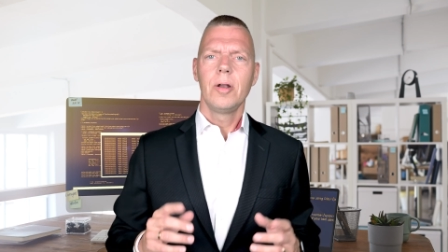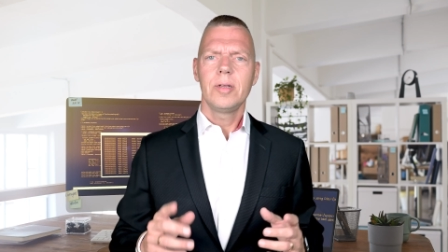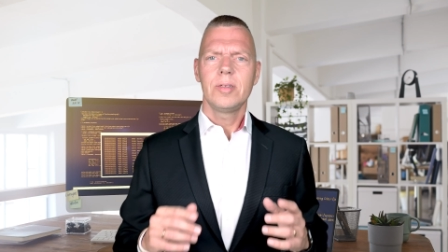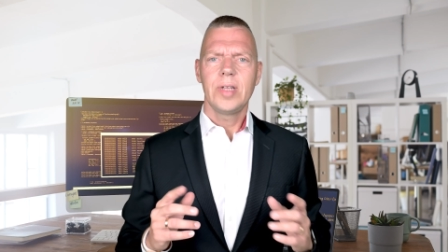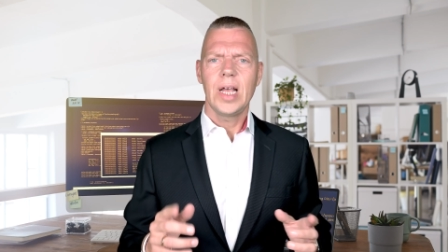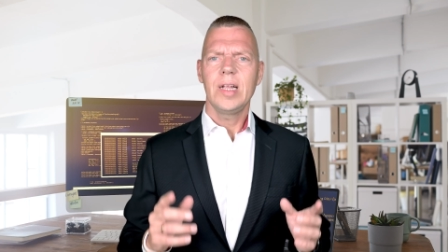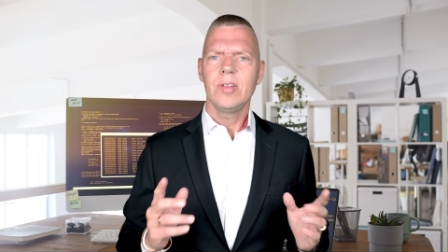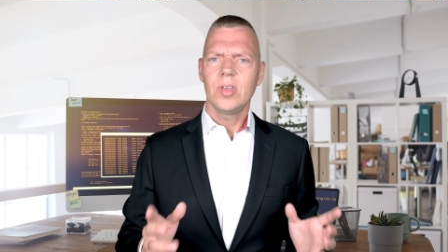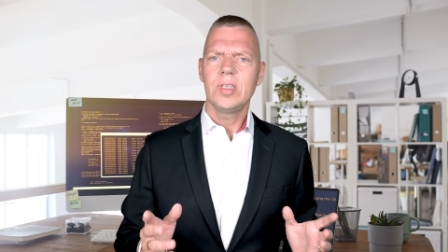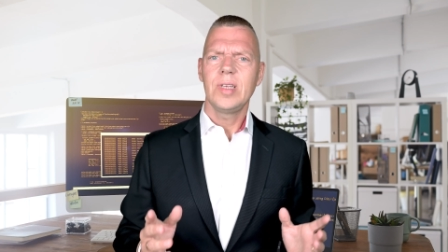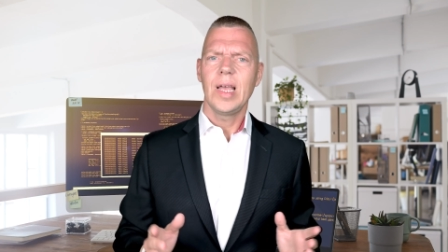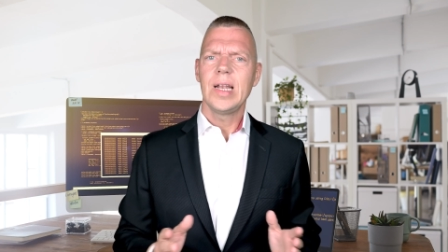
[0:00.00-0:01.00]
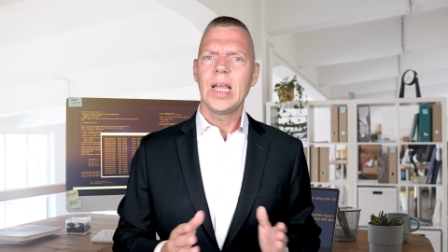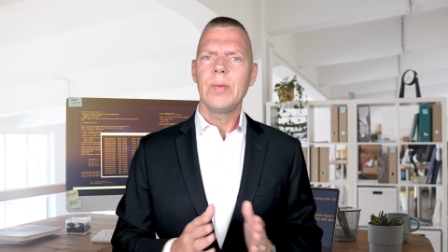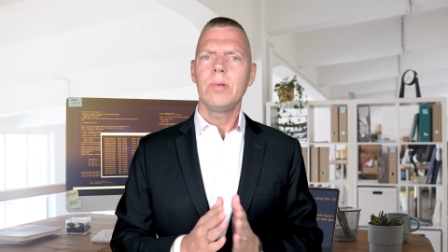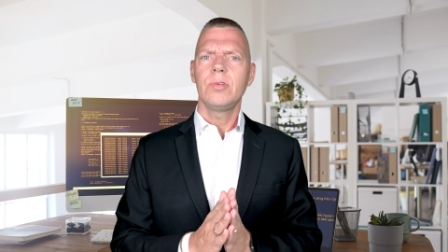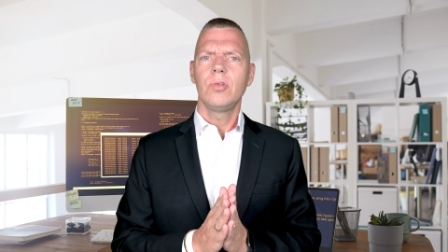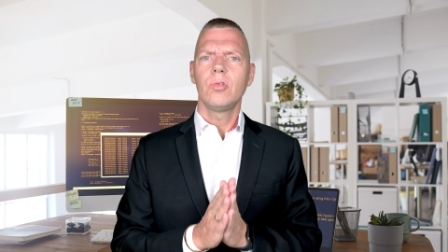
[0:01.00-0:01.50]
Understanding this
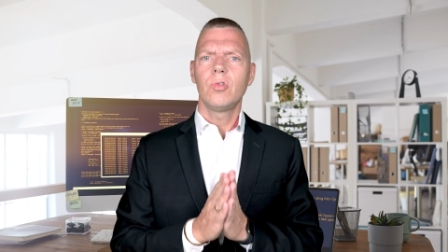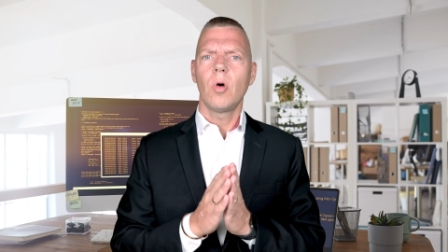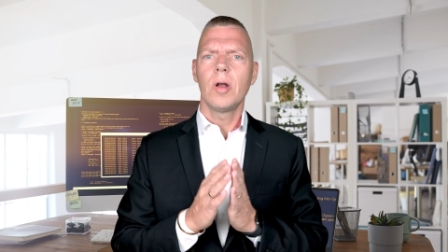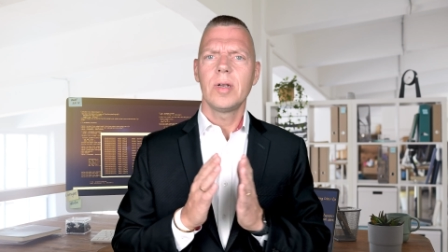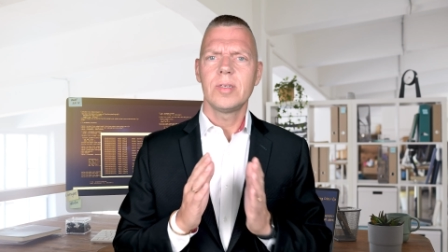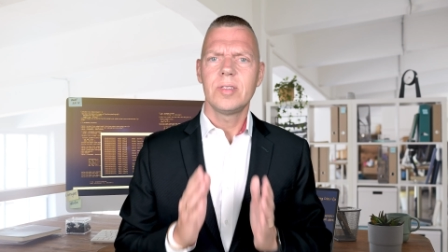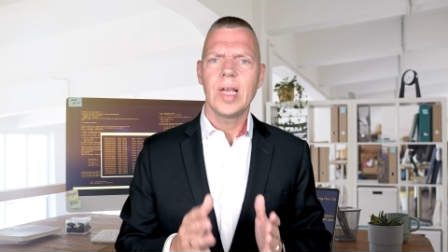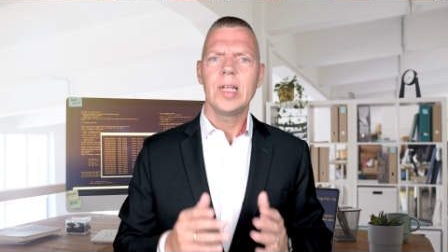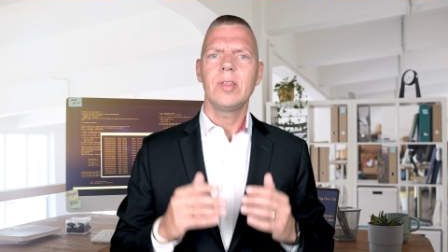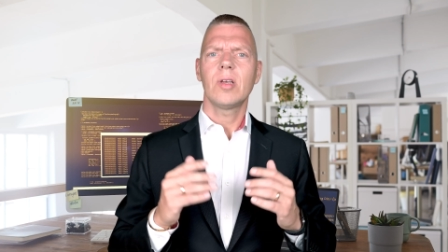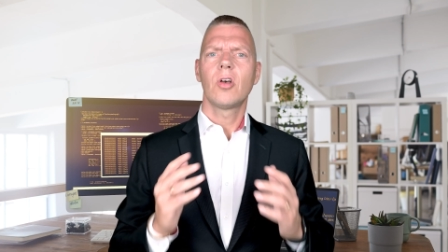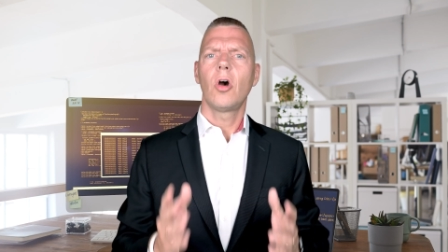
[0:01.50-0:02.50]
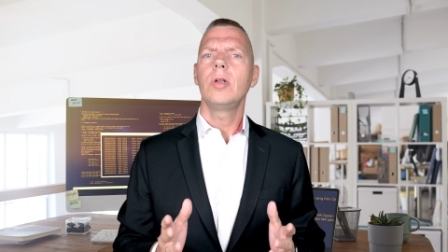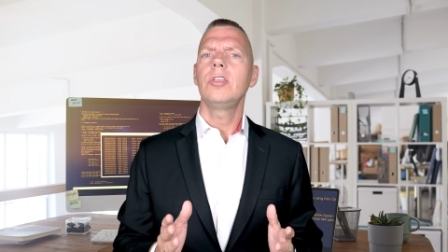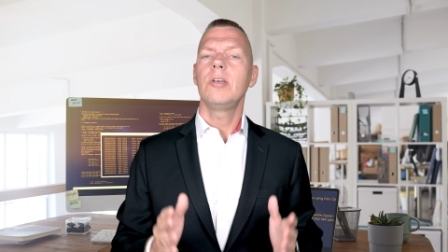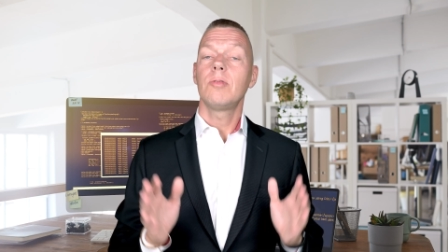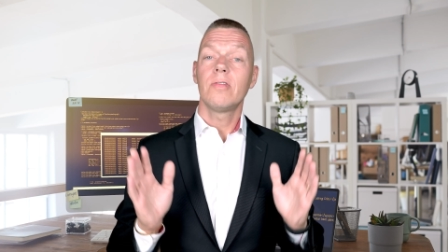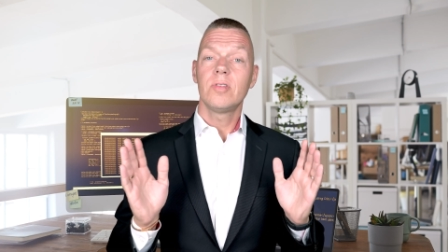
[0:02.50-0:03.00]
enables you to understand the
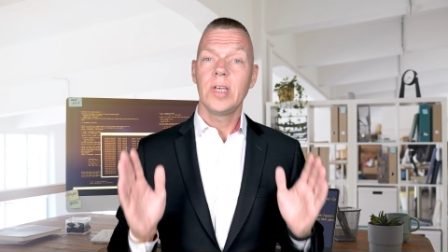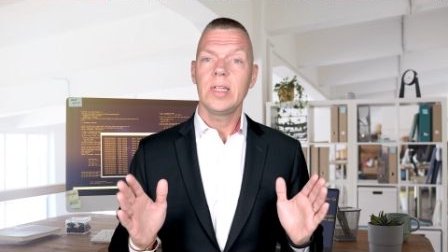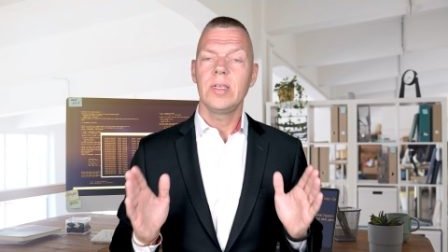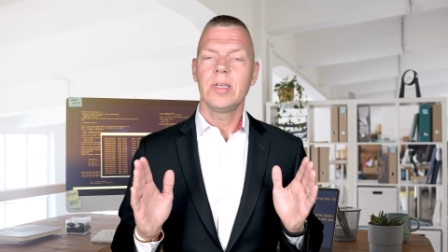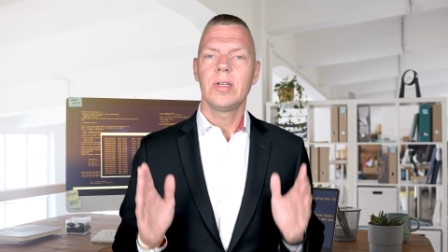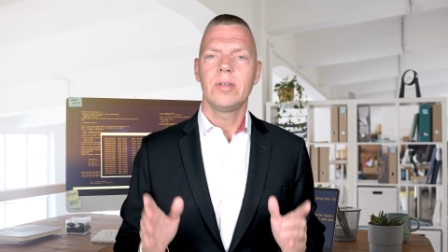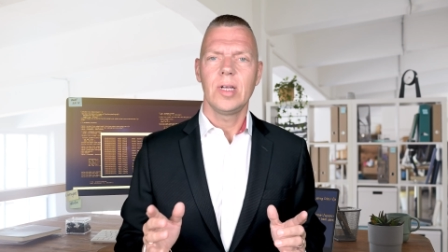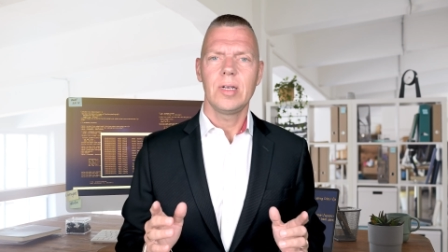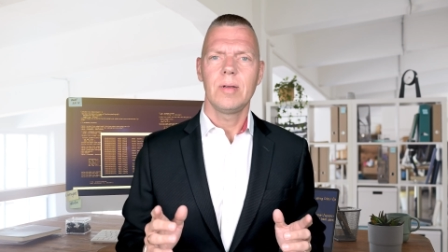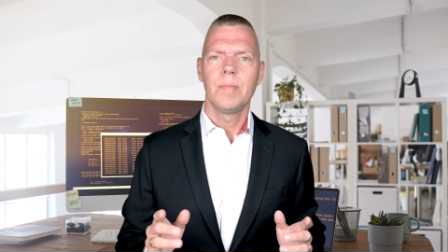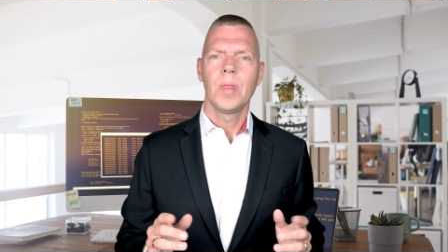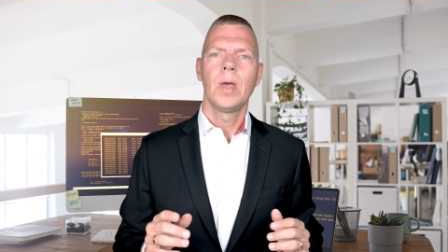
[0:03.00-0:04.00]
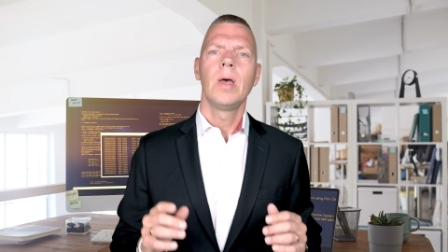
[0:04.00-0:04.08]
concept of technical debt.